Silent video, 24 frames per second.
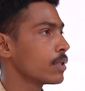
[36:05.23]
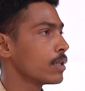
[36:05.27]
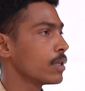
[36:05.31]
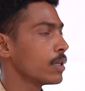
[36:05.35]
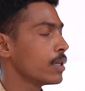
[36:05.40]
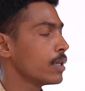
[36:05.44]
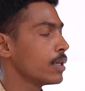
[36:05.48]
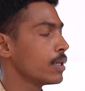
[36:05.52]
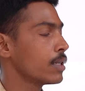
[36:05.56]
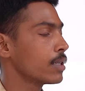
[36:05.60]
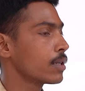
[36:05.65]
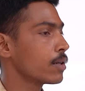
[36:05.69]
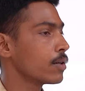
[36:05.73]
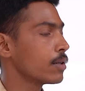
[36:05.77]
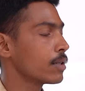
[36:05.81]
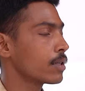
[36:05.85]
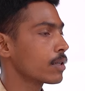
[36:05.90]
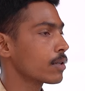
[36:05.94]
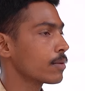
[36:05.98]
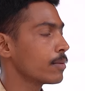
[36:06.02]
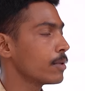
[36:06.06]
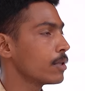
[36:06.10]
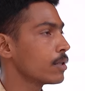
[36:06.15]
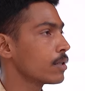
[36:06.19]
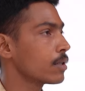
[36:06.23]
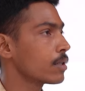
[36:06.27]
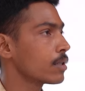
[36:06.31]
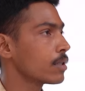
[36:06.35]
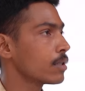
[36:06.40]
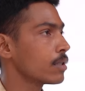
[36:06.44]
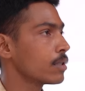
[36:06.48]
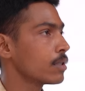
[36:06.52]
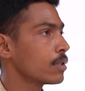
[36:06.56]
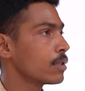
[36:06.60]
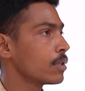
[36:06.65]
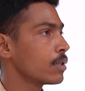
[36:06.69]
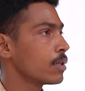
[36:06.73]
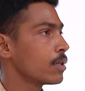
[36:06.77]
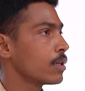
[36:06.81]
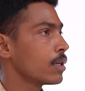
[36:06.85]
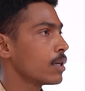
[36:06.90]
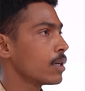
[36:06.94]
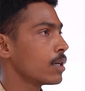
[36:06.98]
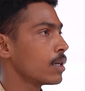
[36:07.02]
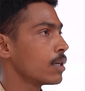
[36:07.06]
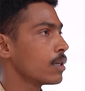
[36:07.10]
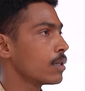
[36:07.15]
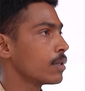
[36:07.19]
he contribute
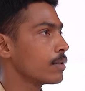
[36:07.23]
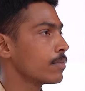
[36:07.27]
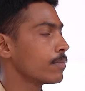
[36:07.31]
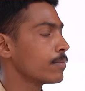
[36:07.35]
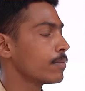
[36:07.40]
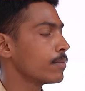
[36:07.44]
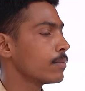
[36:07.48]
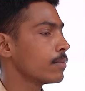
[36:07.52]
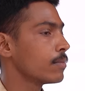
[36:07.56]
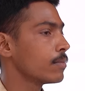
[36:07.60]
to